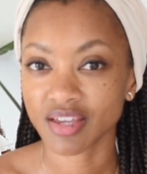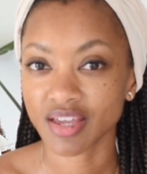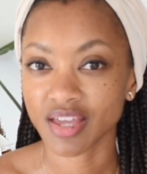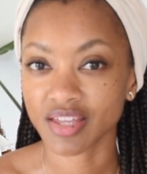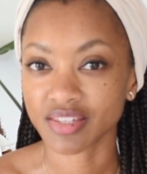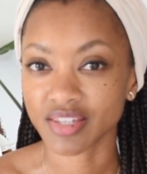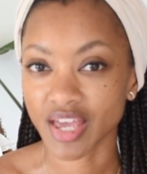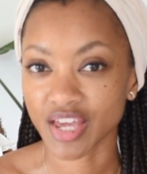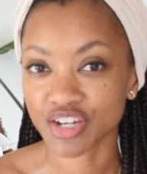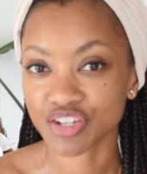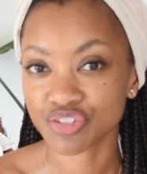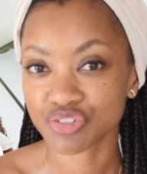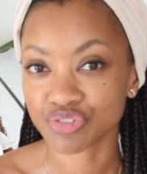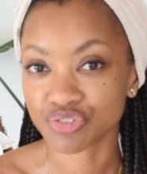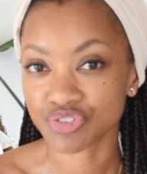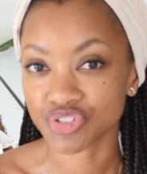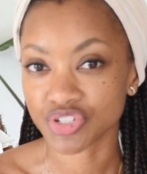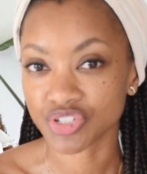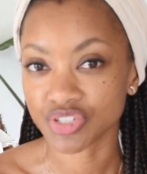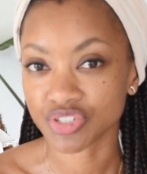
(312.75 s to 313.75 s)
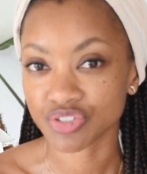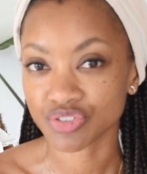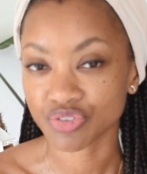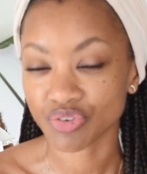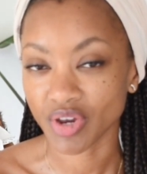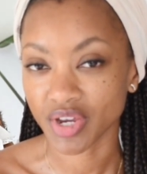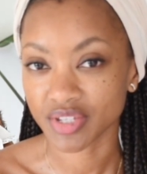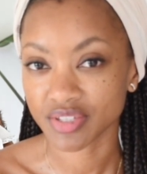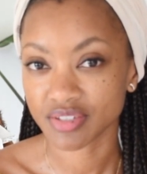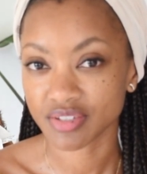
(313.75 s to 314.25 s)
and that is through Jesus
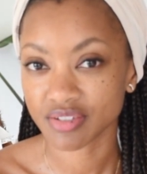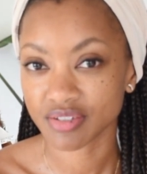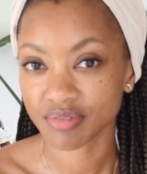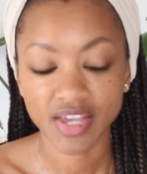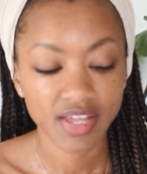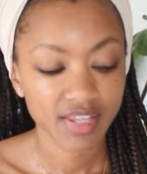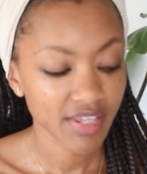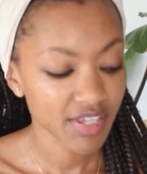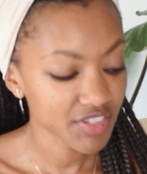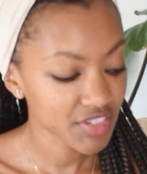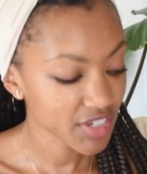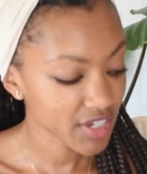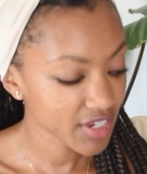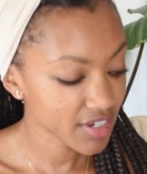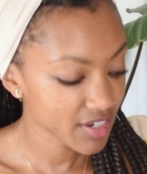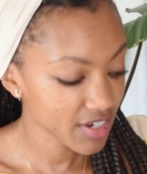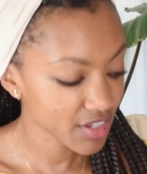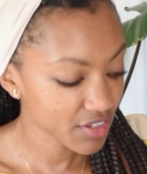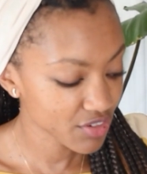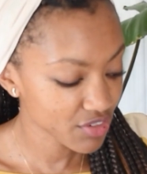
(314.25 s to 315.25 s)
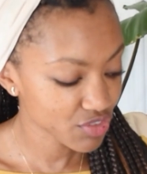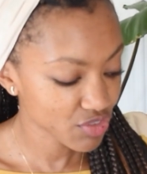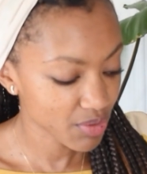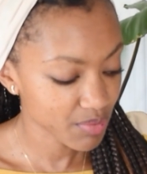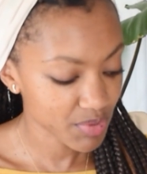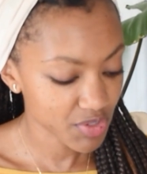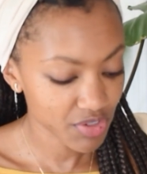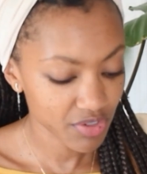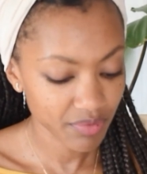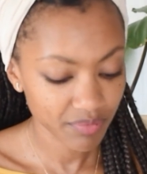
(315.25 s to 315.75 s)
Christ. Let's look at another
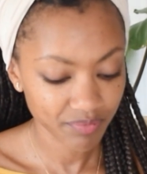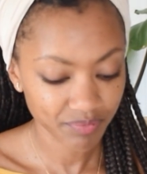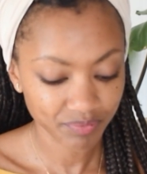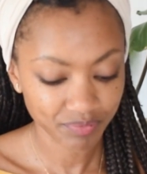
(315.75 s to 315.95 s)
scripture.